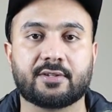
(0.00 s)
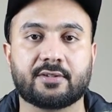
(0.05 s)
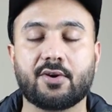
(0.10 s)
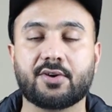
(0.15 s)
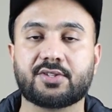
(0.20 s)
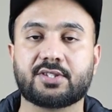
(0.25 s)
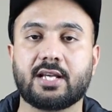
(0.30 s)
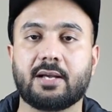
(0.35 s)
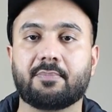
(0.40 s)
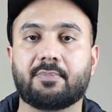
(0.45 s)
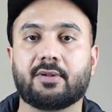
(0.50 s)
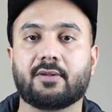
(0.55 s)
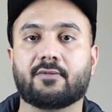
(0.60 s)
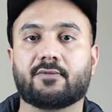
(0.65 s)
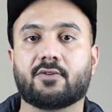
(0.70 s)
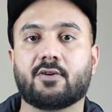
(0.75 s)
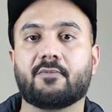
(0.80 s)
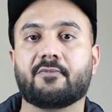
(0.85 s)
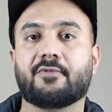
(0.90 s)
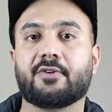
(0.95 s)
For example,
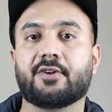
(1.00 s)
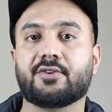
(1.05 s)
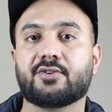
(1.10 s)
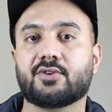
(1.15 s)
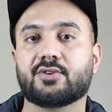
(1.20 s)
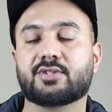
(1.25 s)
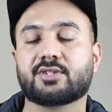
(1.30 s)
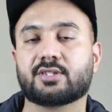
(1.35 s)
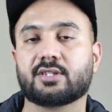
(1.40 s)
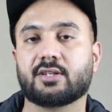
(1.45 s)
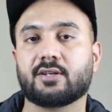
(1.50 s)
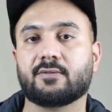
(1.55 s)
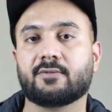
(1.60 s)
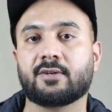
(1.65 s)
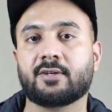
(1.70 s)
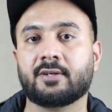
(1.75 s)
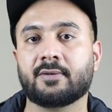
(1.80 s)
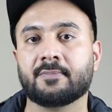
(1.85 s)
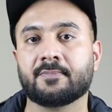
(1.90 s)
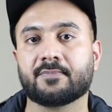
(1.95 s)
from Windows
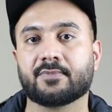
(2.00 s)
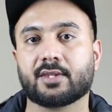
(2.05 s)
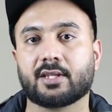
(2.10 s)
Server,